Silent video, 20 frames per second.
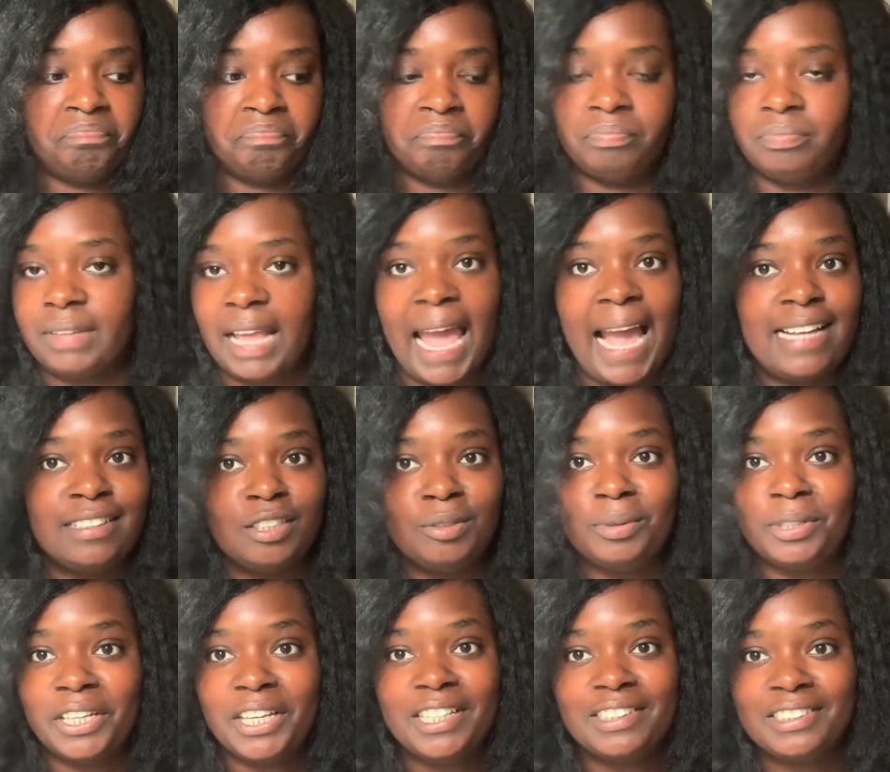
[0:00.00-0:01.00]
It hasn't been
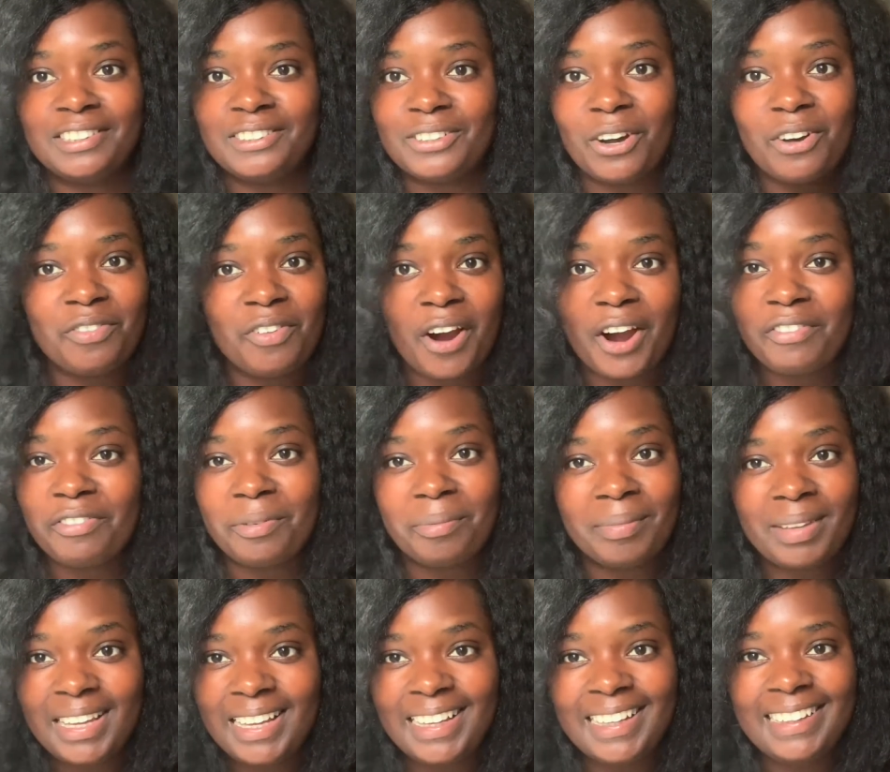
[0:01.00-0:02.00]
easy so far for
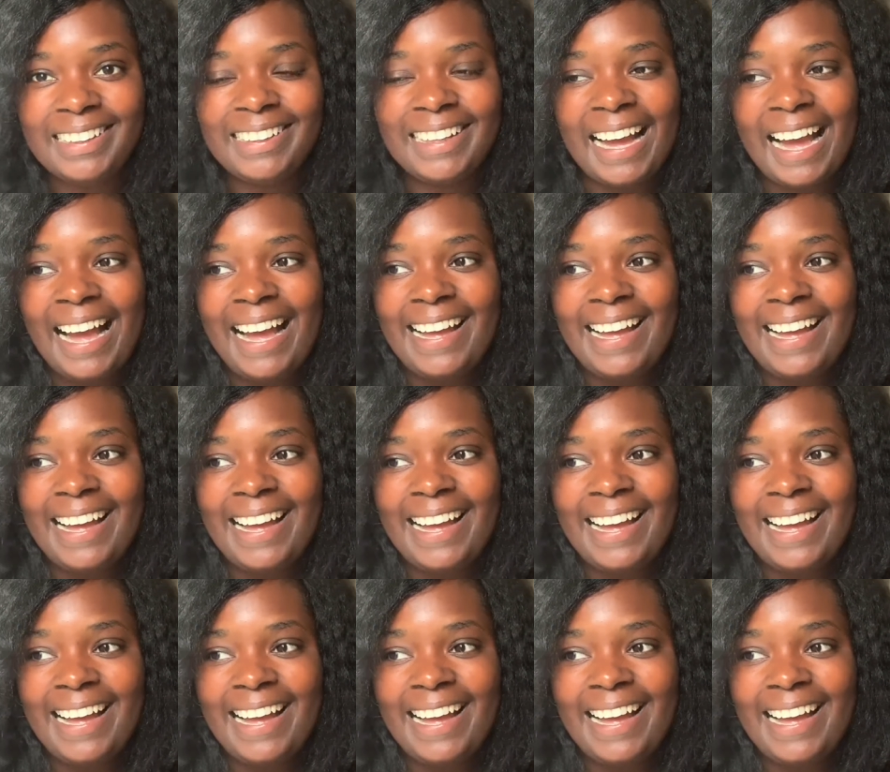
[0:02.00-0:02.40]
me.